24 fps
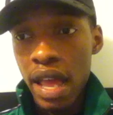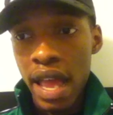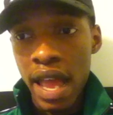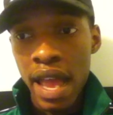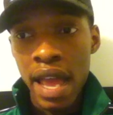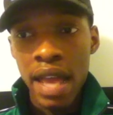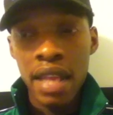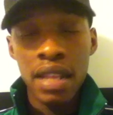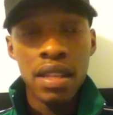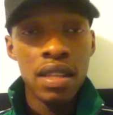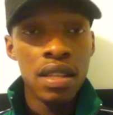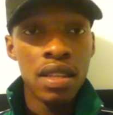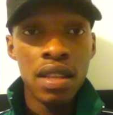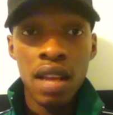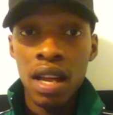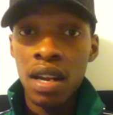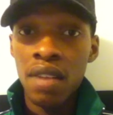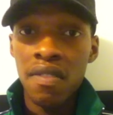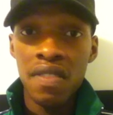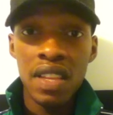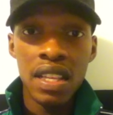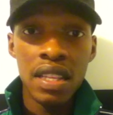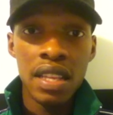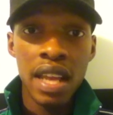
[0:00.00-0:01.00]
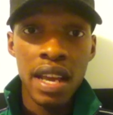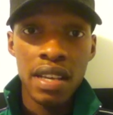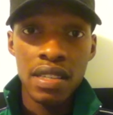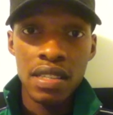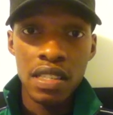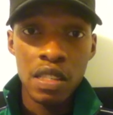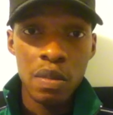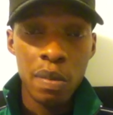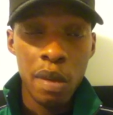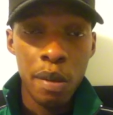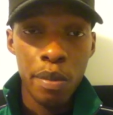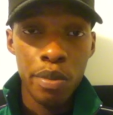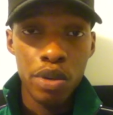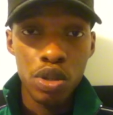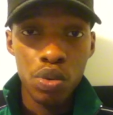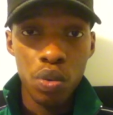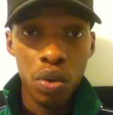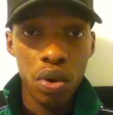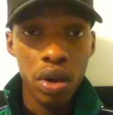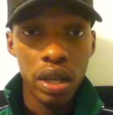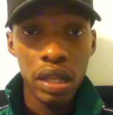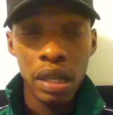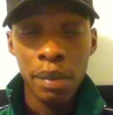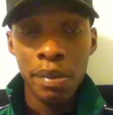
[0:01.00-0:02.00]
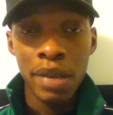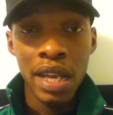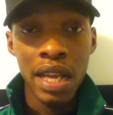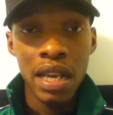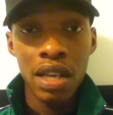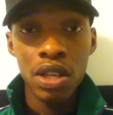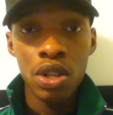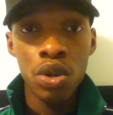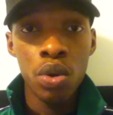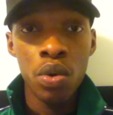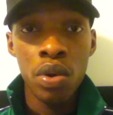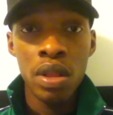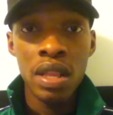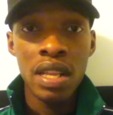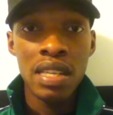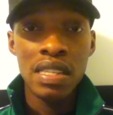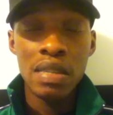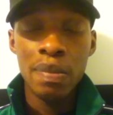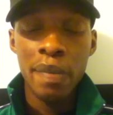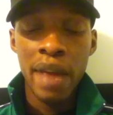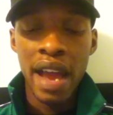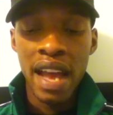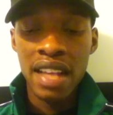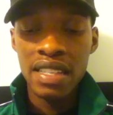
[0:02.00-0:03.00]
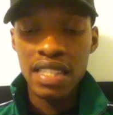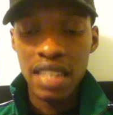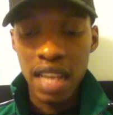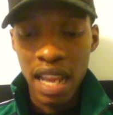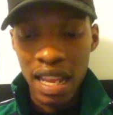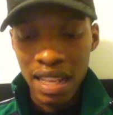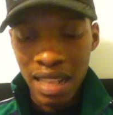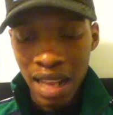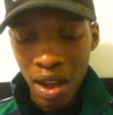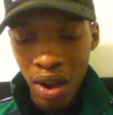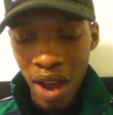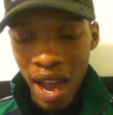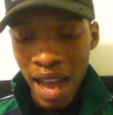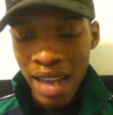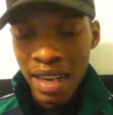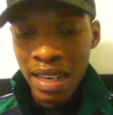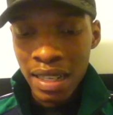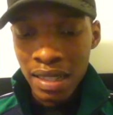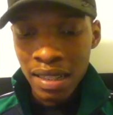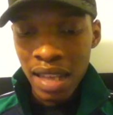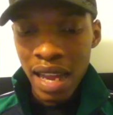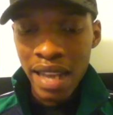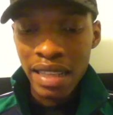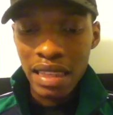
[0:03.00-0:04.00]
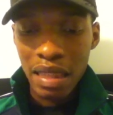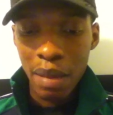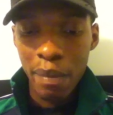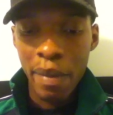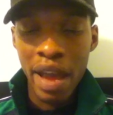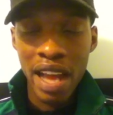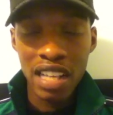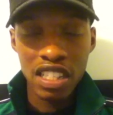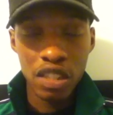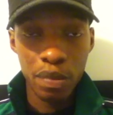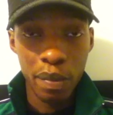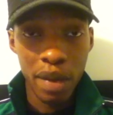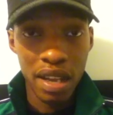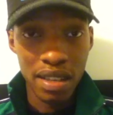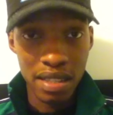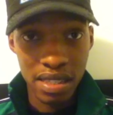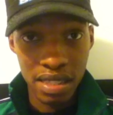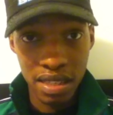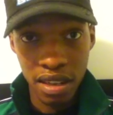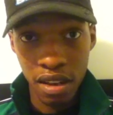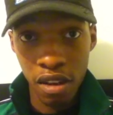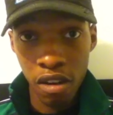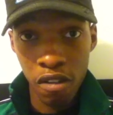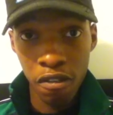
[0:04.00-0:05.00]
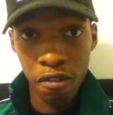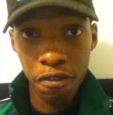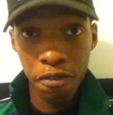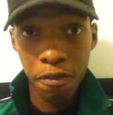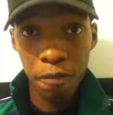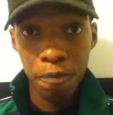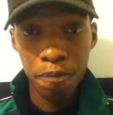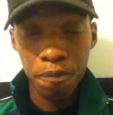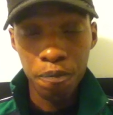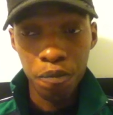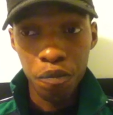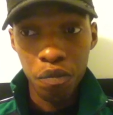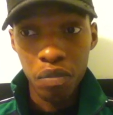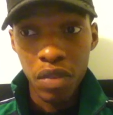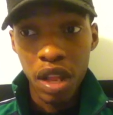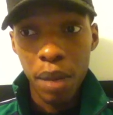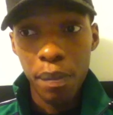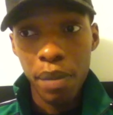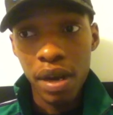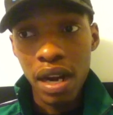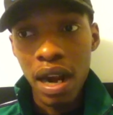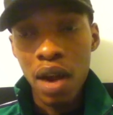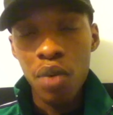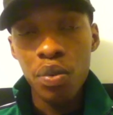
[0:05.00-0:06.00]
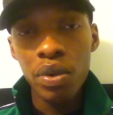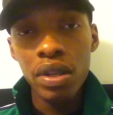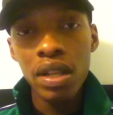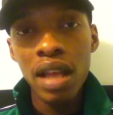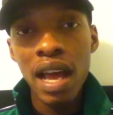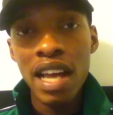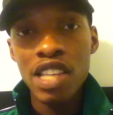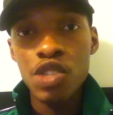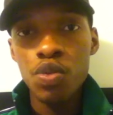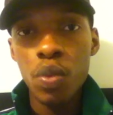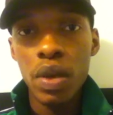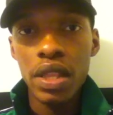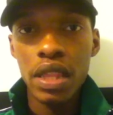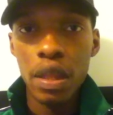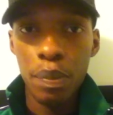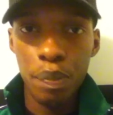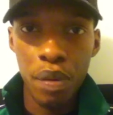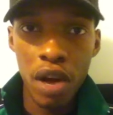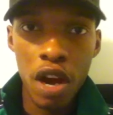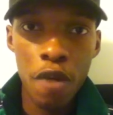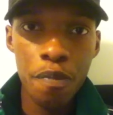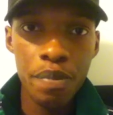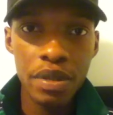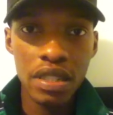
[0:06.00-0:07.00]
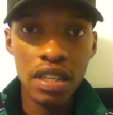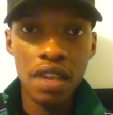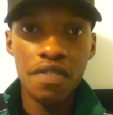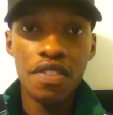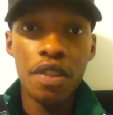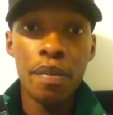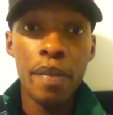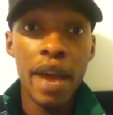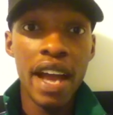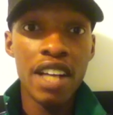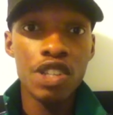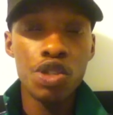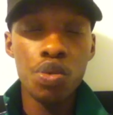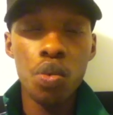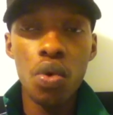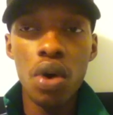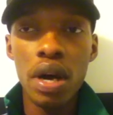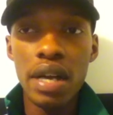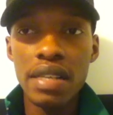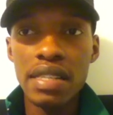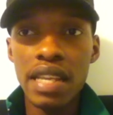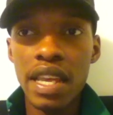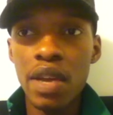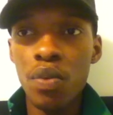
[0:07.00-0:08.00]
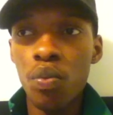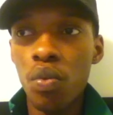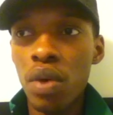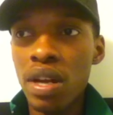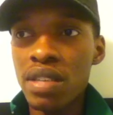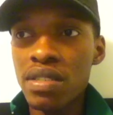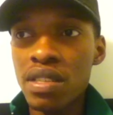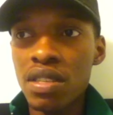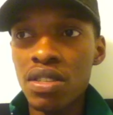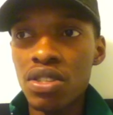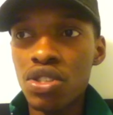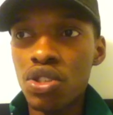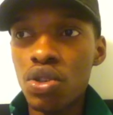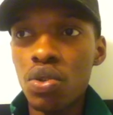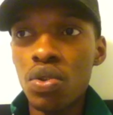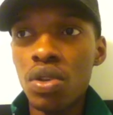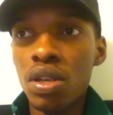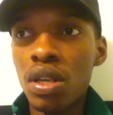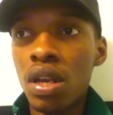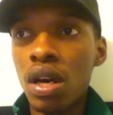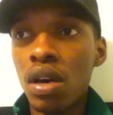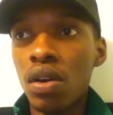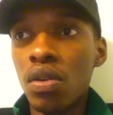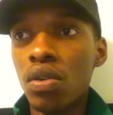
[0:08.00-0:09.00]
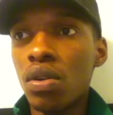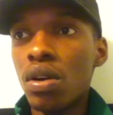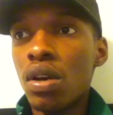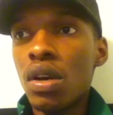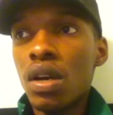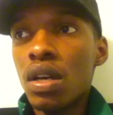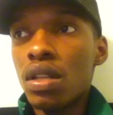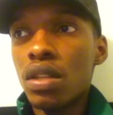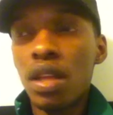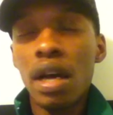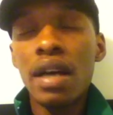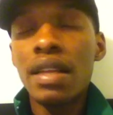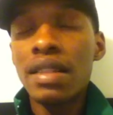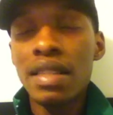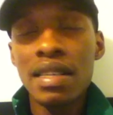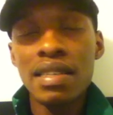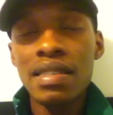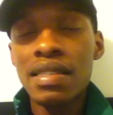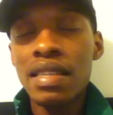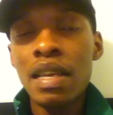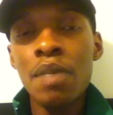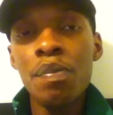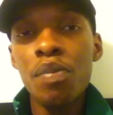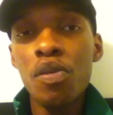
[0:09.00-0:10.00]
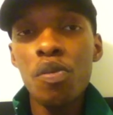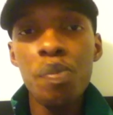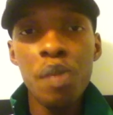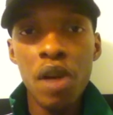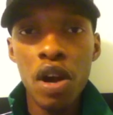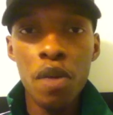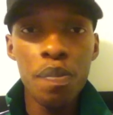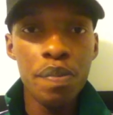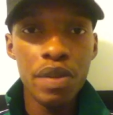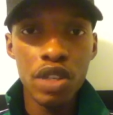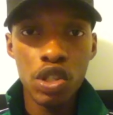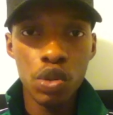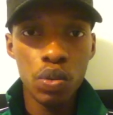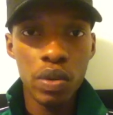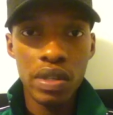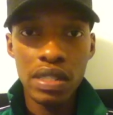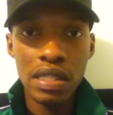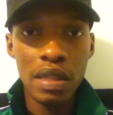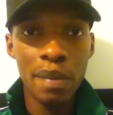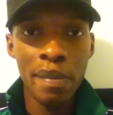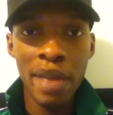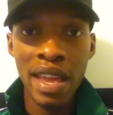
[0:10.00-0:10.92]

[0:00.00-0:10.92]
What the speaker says: and none of the Nexus members were eliminated during this match. Now, I didn't like the match myself, but I realized what the purpose of the match was. It wasn't to, the simple purpose was to